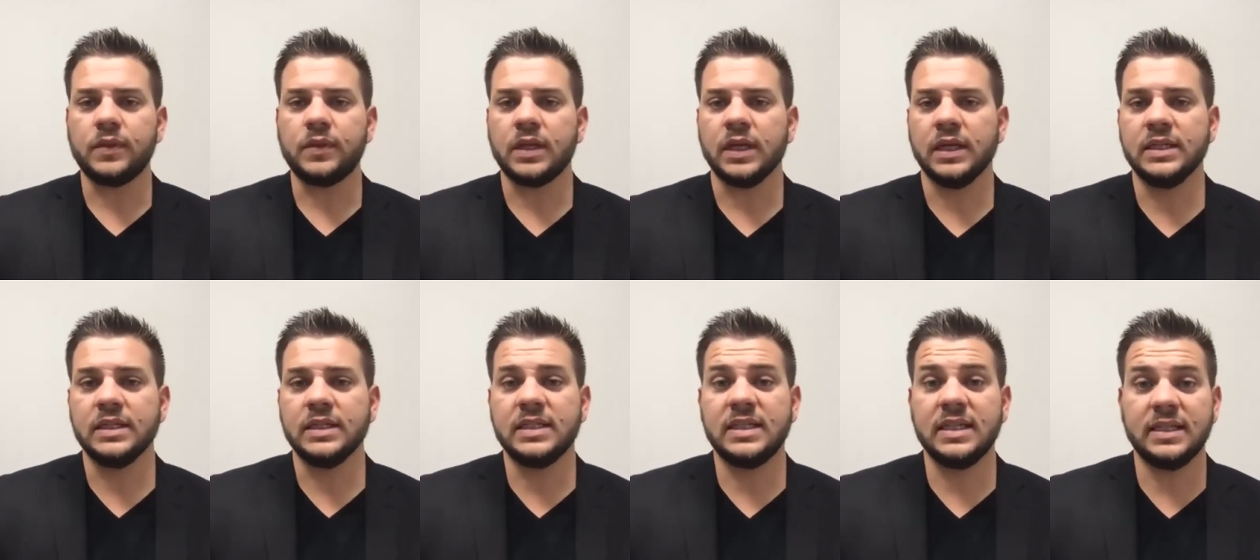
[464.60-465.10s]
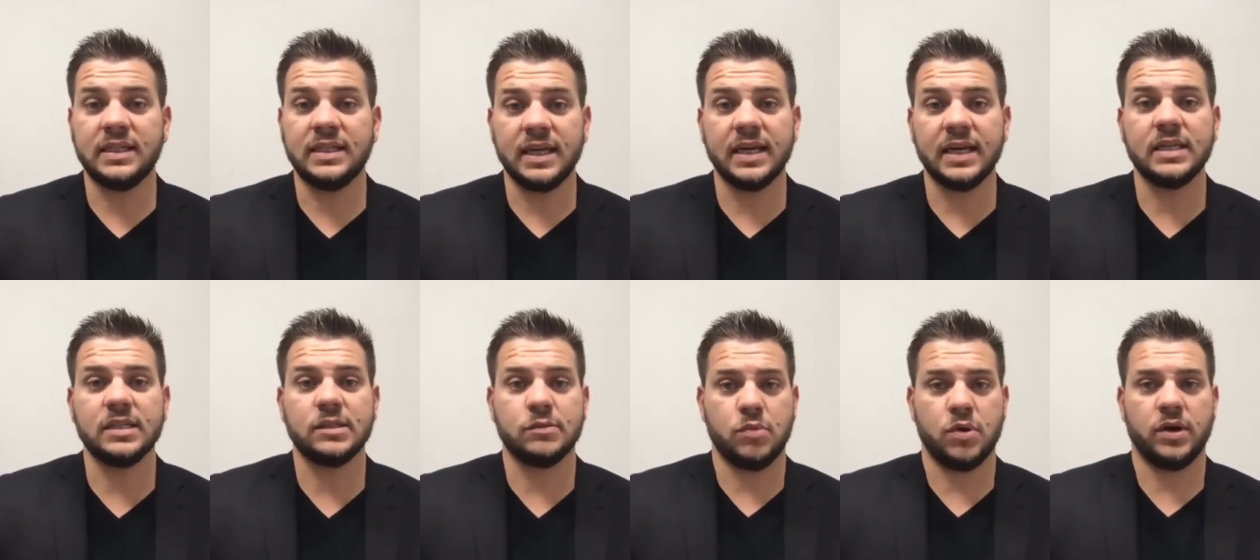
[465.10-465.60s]
In
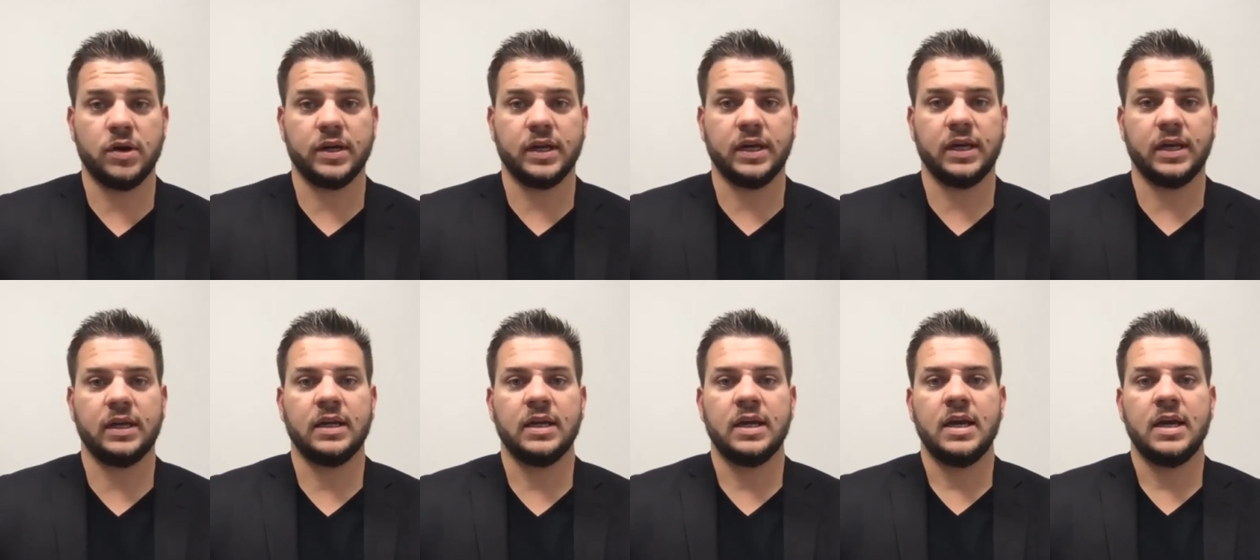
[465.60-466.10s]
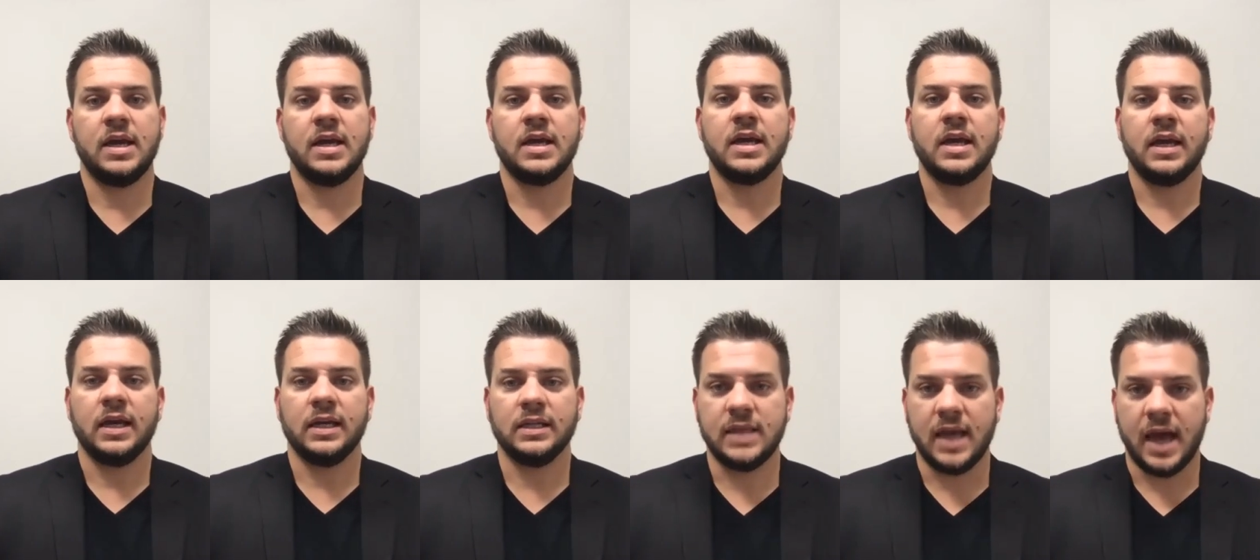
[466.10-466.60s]
today's market,
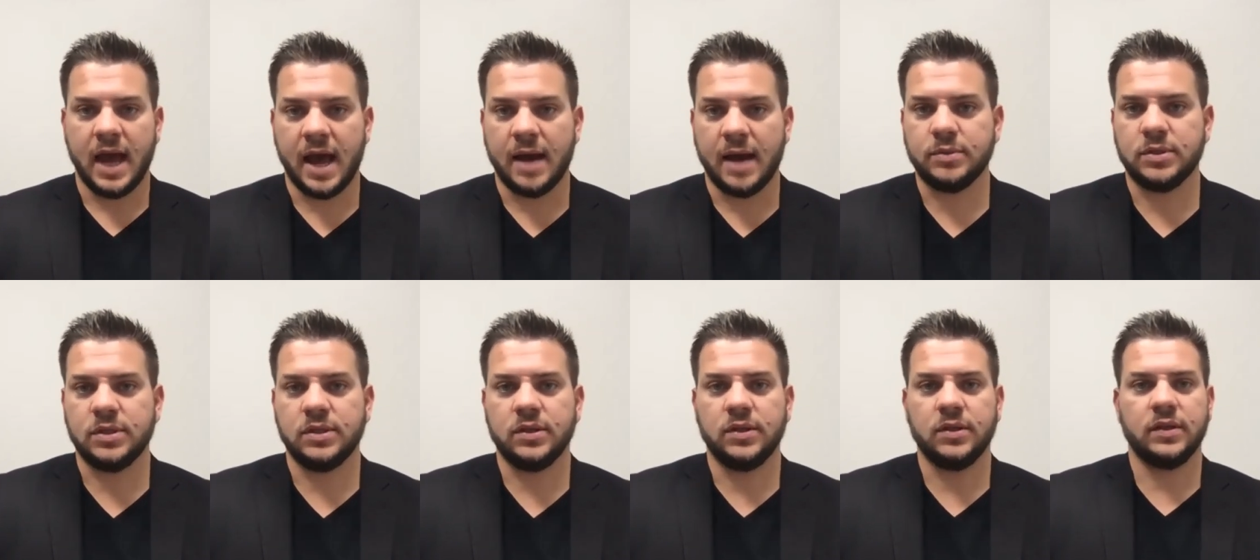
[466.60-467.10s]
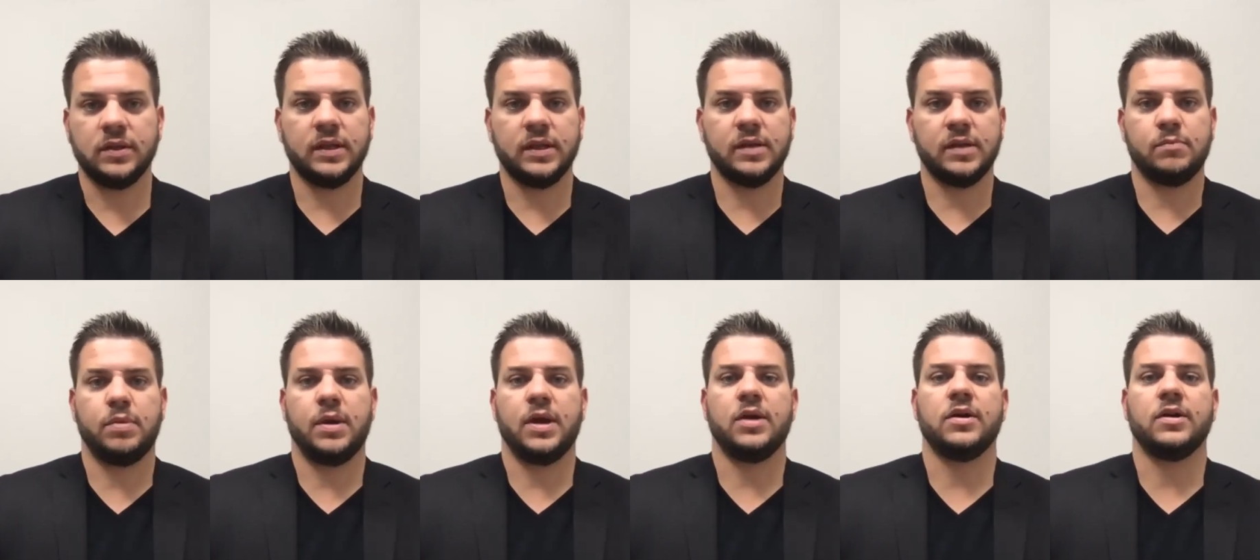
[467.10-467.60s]
it's absolutely
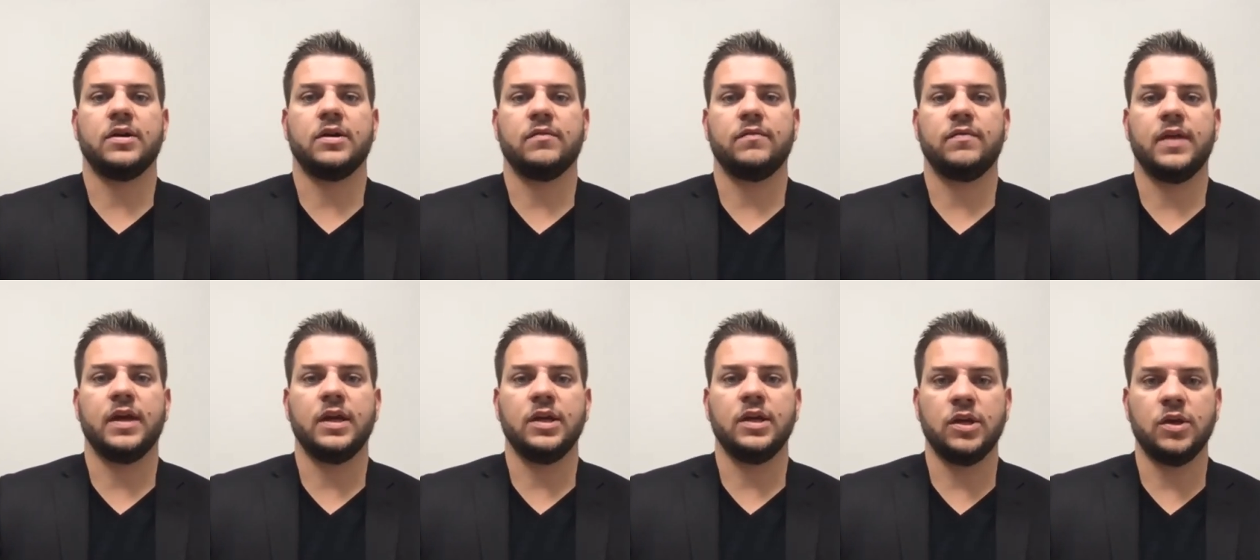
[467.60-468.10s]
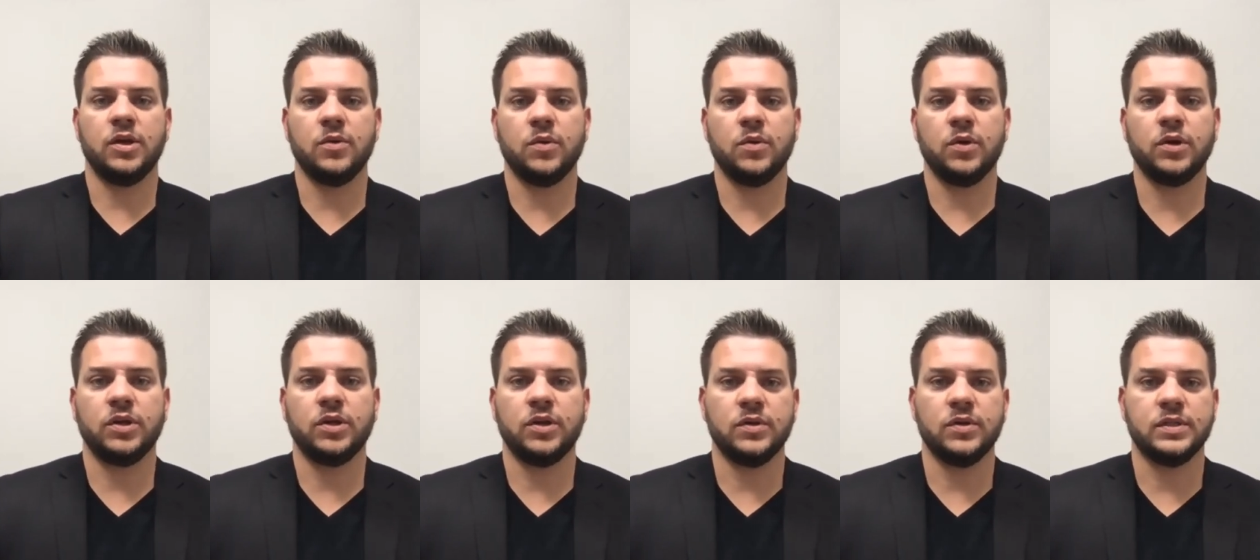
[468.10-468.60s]
imperative that you are
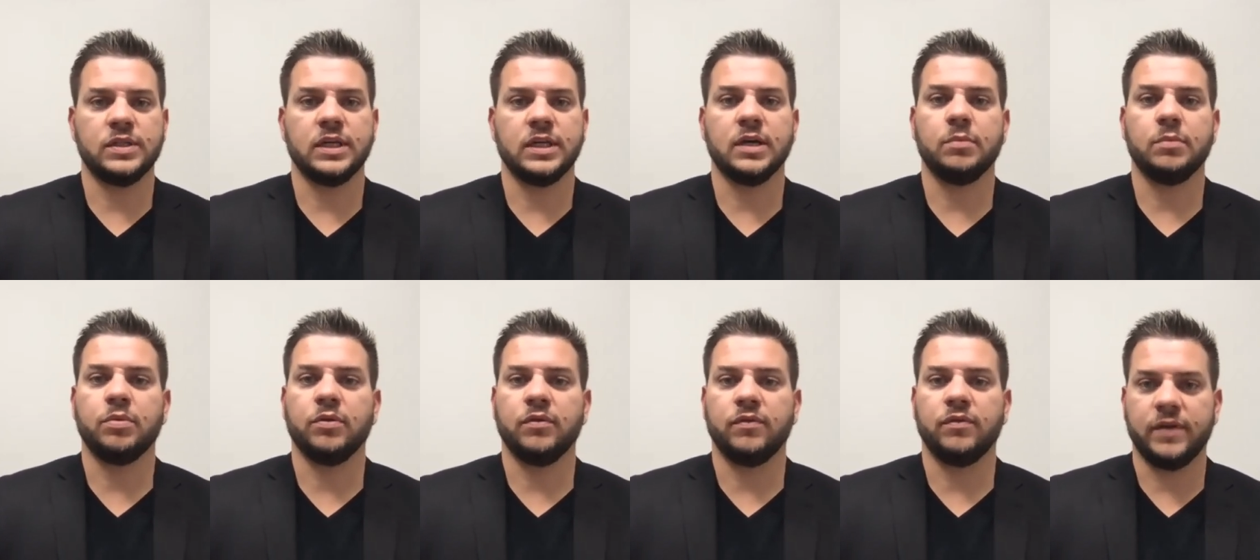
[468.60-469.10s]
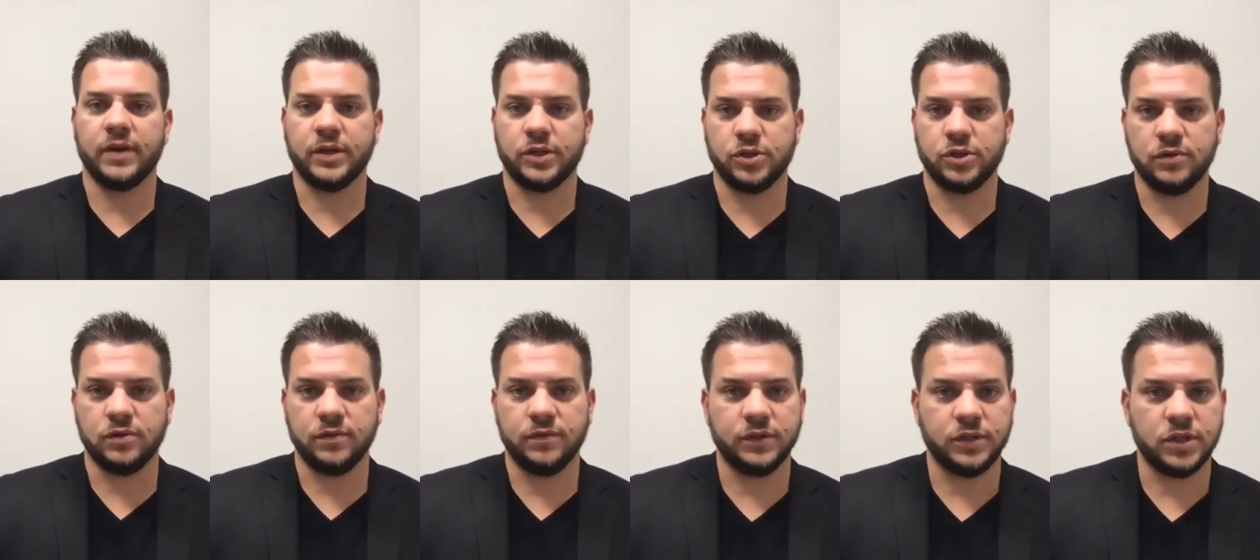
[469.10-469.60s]
using a
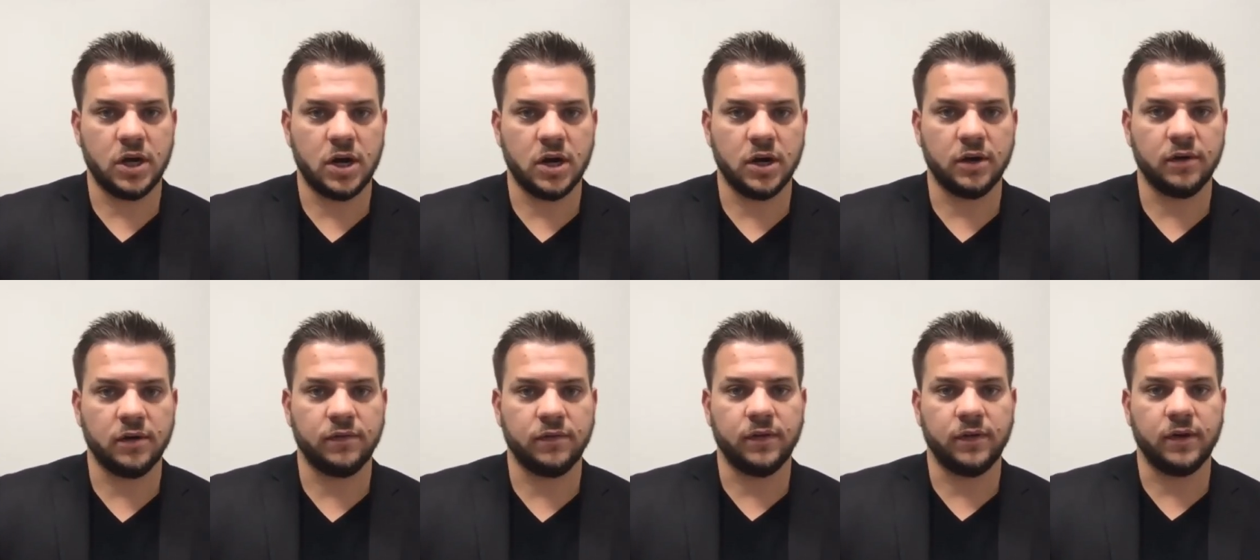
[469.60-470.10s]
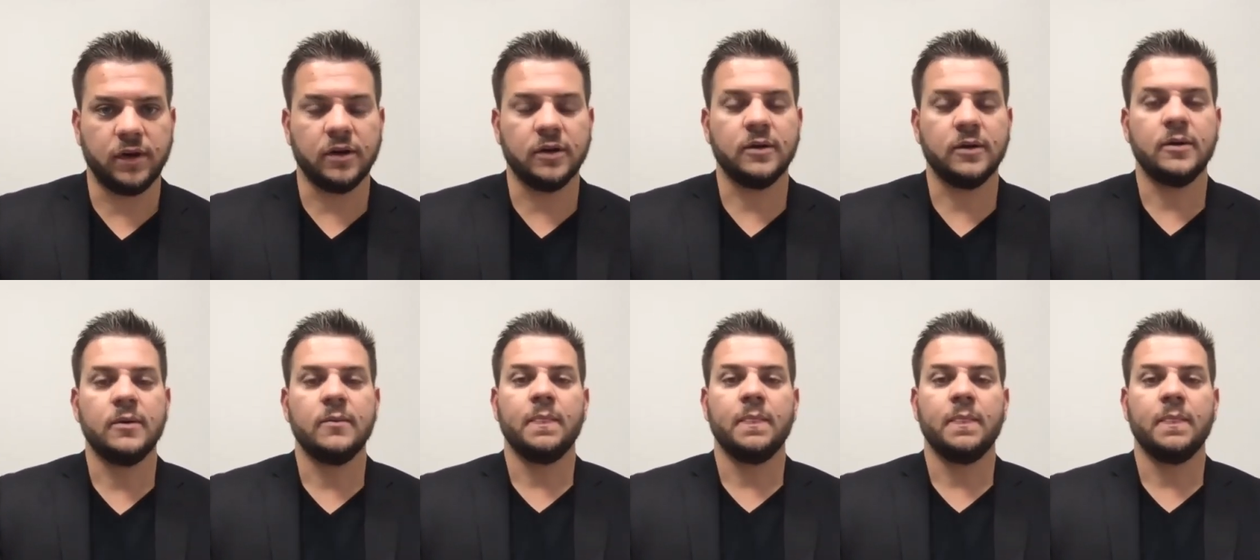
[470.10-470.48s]
professional photographer.